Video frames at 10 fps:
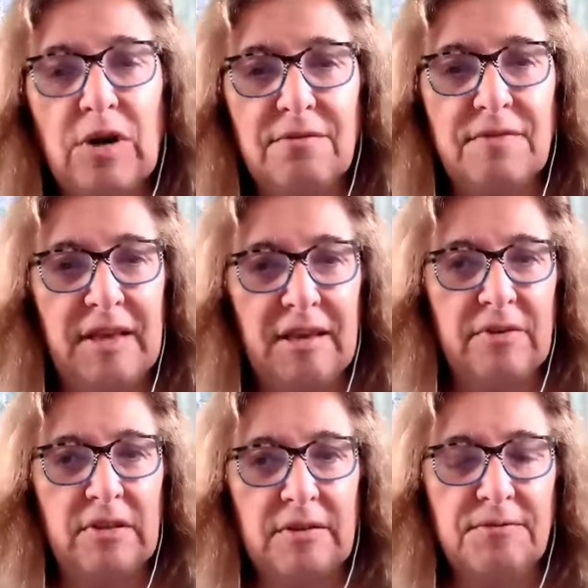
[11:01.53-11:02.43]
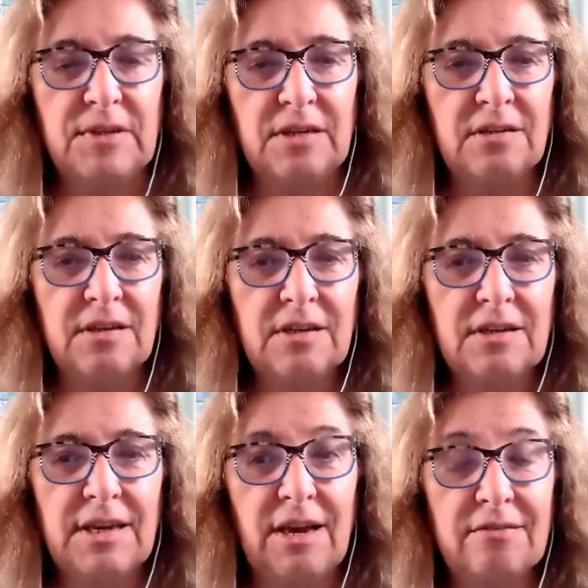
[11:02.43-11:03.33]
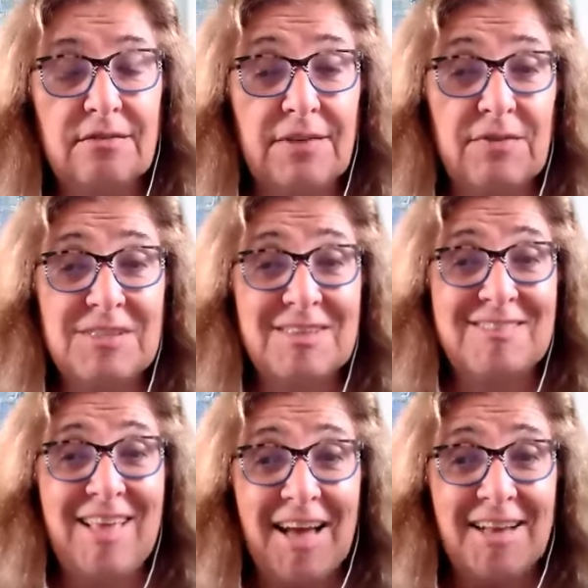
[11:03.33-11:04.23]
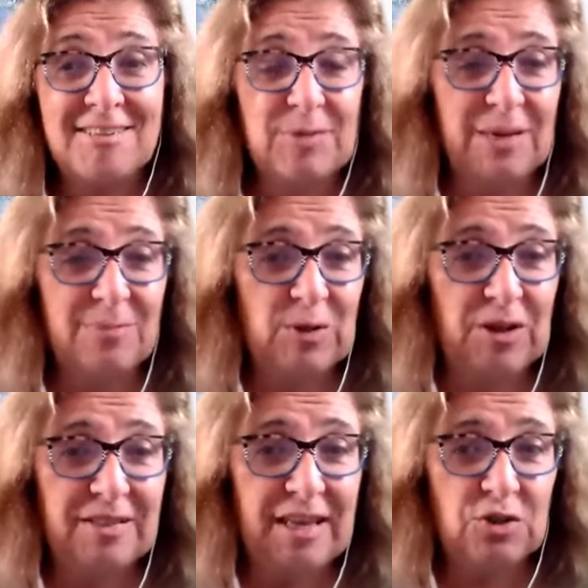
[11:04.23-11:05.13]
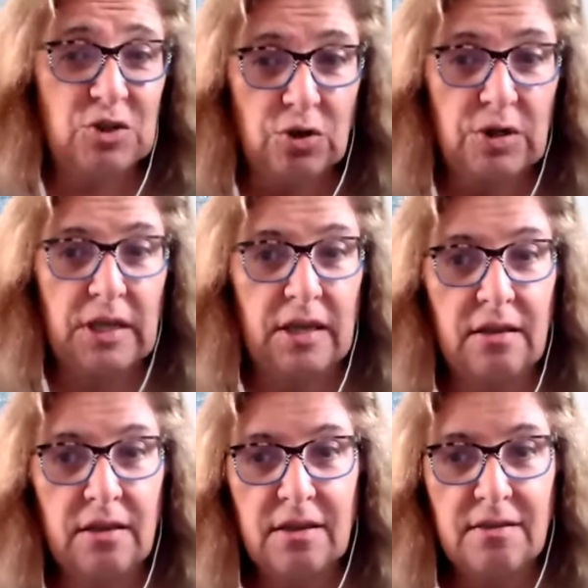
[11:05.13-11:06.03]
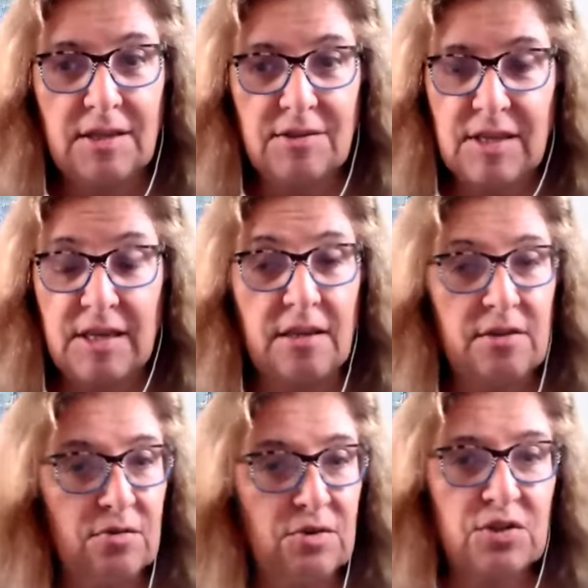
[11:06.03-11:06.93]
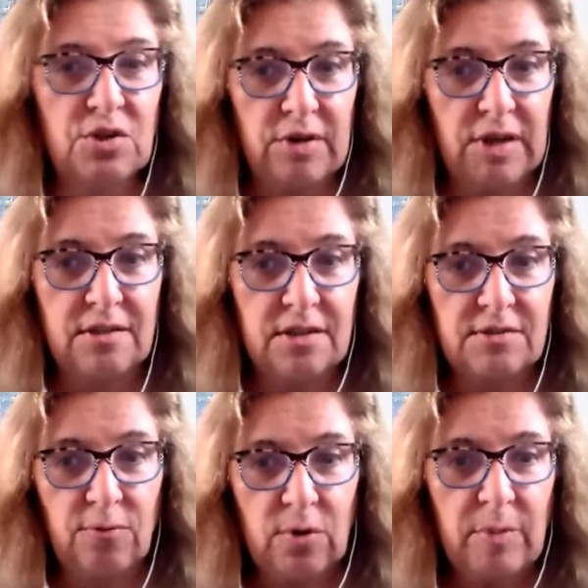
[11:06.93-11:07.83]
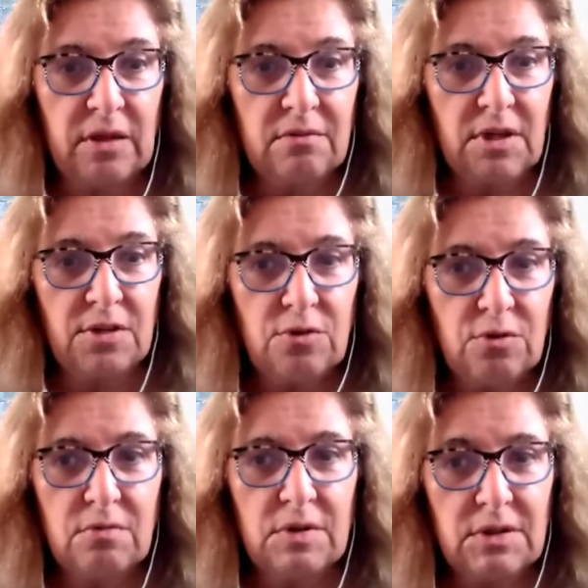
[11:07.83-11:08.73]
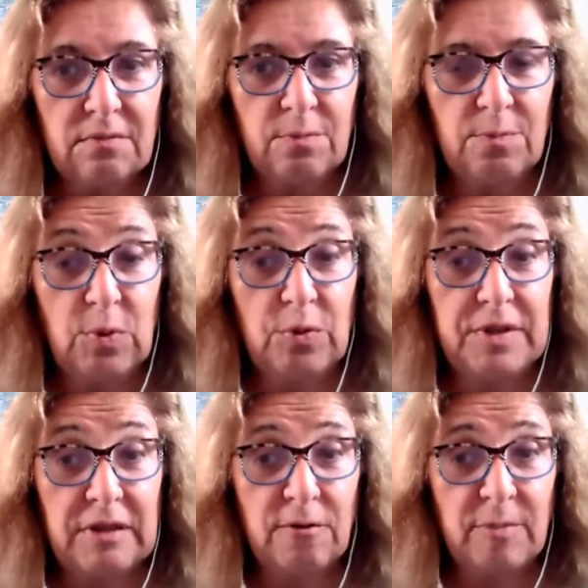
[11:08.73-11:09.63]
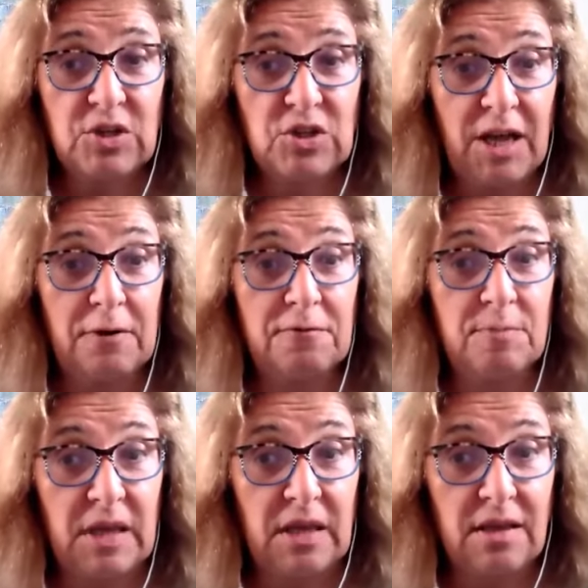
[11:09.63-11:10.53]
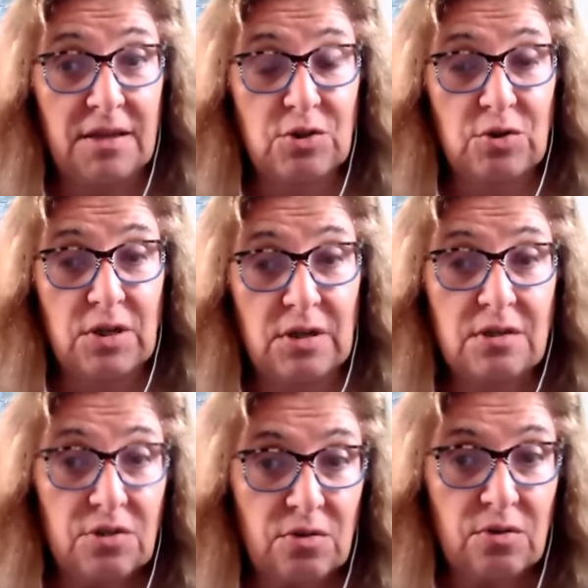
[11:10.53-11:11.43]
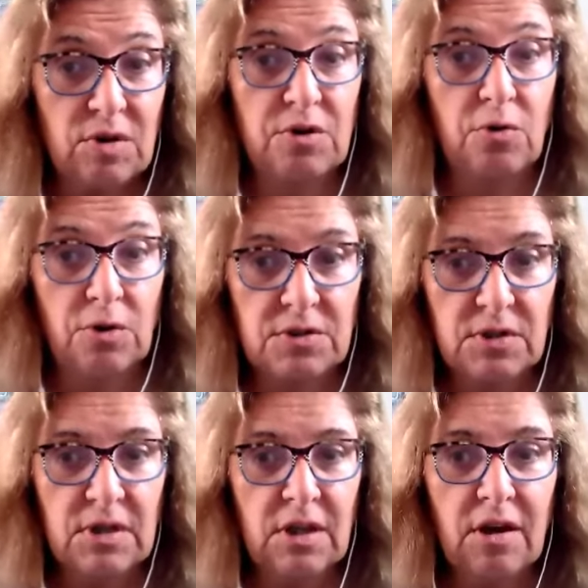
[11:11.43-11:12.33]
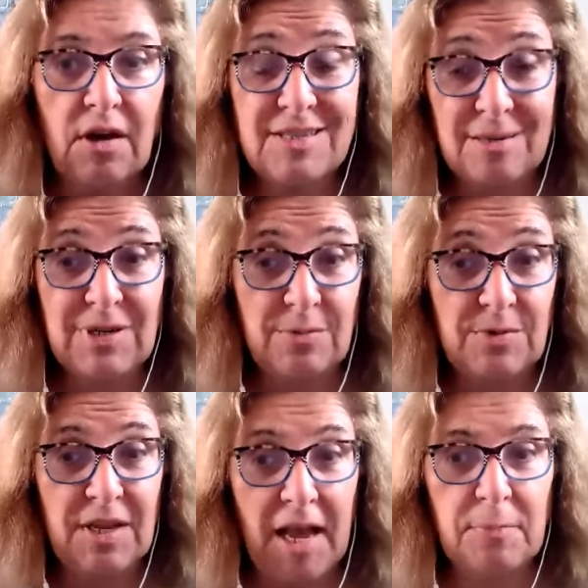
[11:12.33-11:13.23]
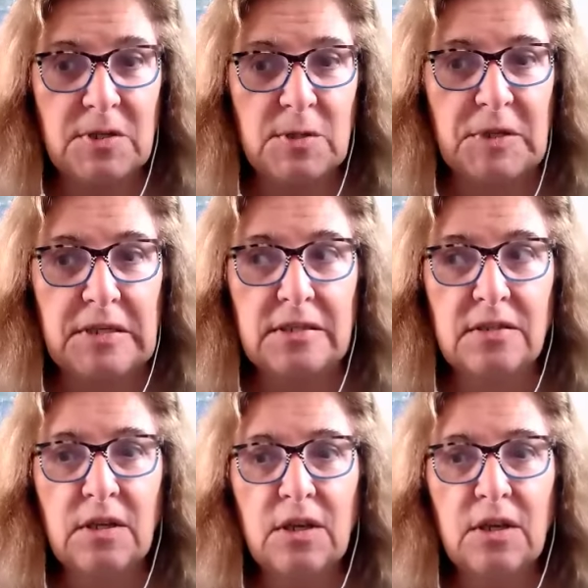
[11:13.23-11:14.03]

of the heavy lifting. Now, having said that, sometimes along that journey, they'll say, can you just create this for me? Can you pull the information out of me and turn it into a course? Sometimes that happens because